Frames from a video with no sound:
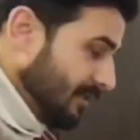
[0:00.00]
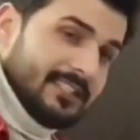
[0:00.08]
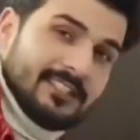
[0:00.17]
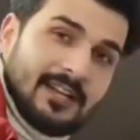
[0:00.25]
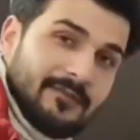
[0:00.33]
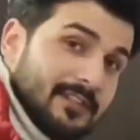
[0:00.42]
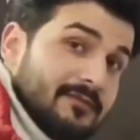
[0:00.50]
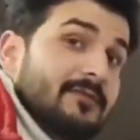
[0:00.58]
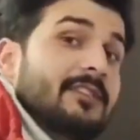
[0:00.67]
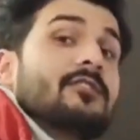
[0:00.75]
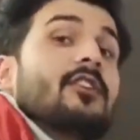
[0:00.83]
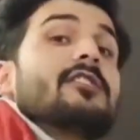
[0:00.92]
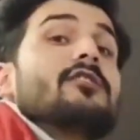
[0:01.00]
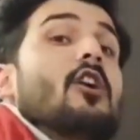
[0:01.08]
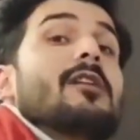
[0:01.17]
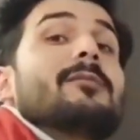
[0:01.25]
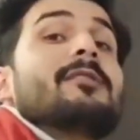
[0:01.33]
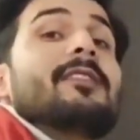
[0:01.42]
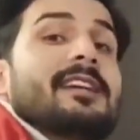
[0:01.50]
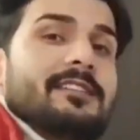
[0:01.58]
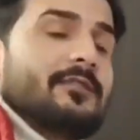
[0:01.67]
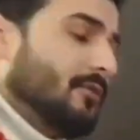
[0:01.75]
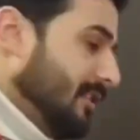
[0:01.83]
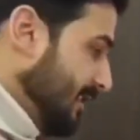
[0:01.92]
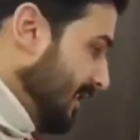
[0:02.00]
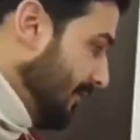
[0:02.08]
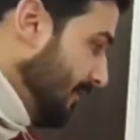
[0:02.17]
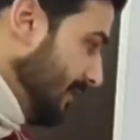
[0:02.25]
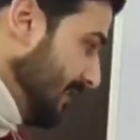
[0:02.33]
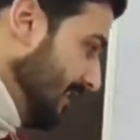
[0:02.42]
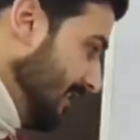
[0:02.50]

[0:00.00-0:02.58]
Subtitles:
This surface, we will draw normal vector to this surface